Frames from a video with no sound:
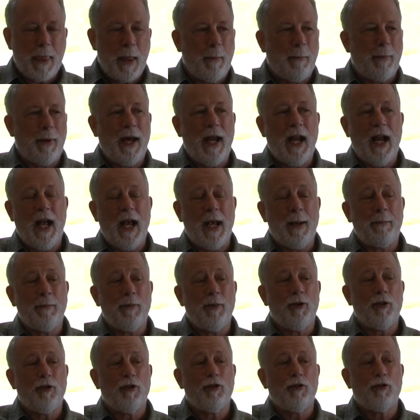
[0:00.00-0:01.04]
but
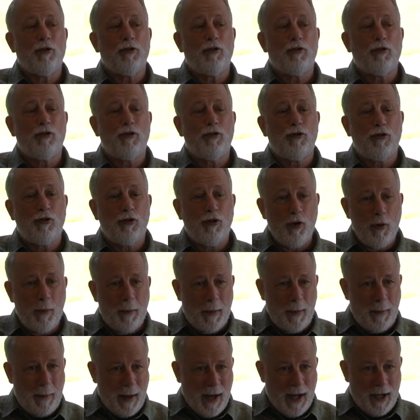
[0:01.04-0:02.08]
I'm
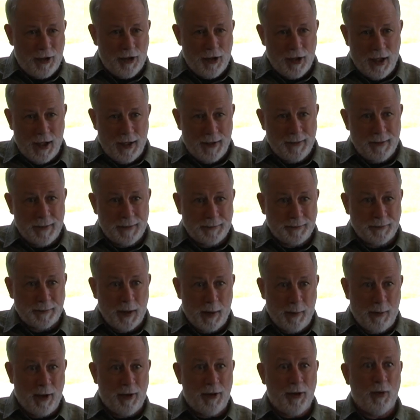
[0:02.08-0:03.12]
super passionate
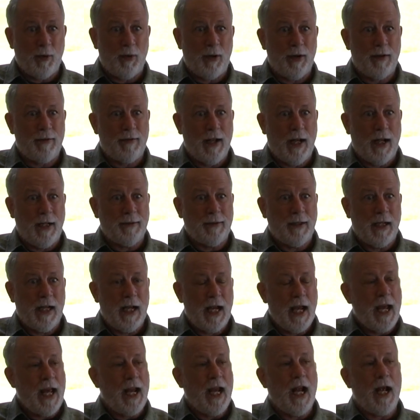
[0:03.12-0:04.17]
about the Word of God.
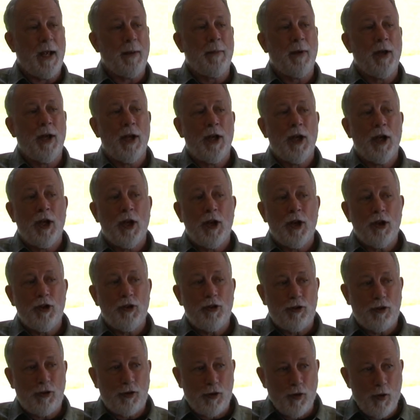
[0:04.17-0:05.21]
And I'm
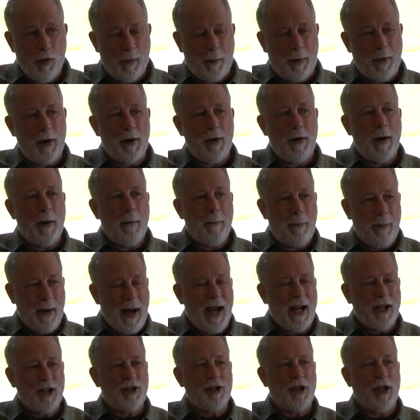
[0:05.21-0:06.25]
super
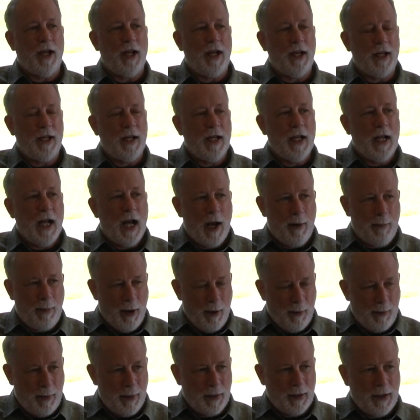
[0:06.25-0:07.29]
passionate
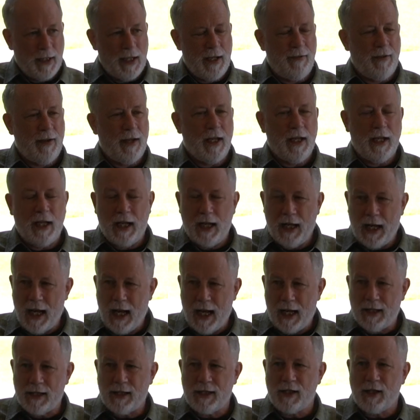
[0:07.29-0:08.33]
about believing it
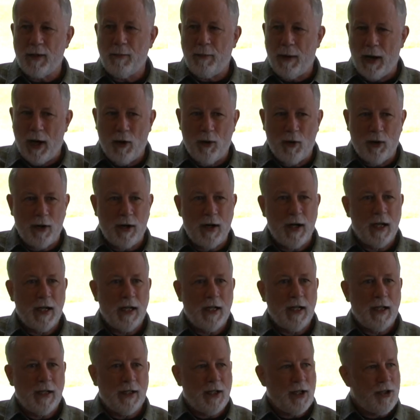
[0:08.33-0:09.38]
has the power
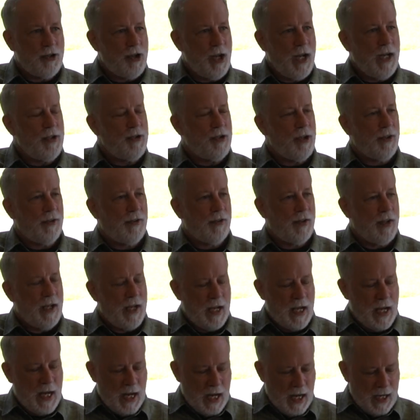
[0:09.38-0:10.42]
to change us.
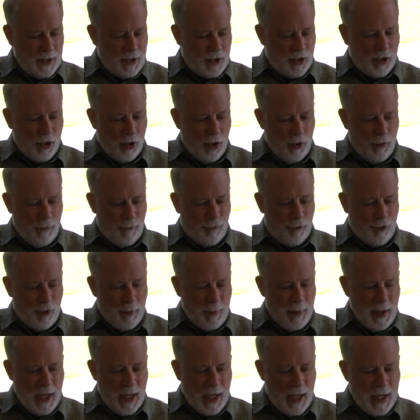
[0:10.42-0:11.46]
And so for
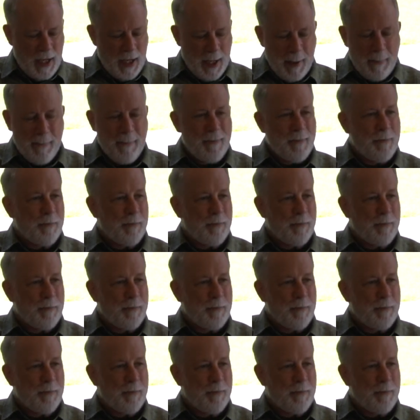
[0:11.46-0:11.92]
me,